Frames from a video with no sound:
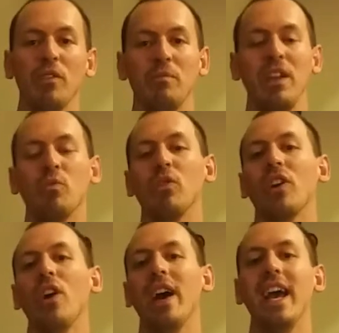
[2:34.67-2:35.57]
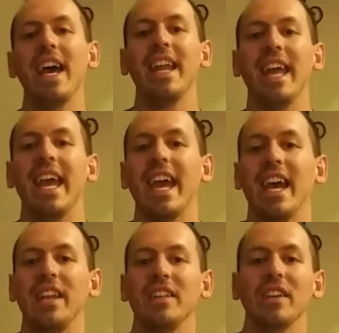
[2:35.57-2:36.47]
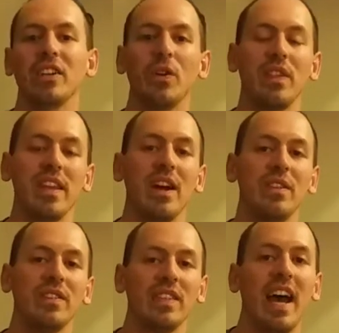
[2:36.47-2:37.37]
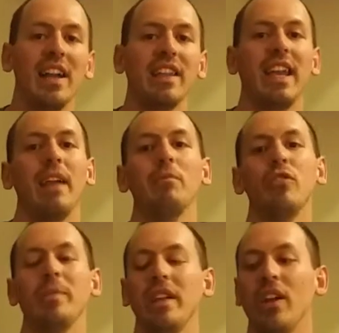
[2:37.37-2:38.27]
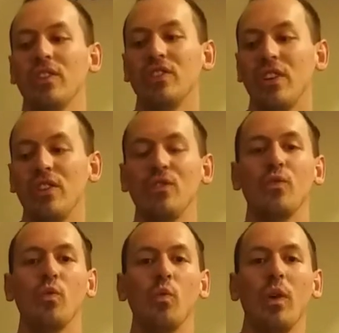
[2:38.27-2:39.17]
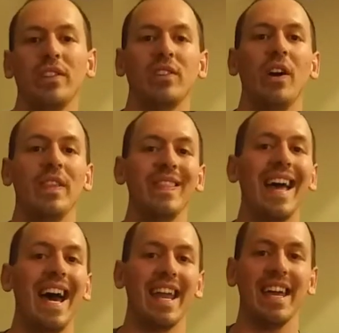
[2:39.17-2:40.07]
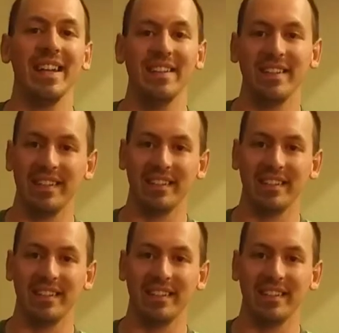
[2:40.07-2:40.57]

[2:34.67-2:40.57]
with me, we'll go ahead and go to the other side of the game room, and I'll show you what's on that end.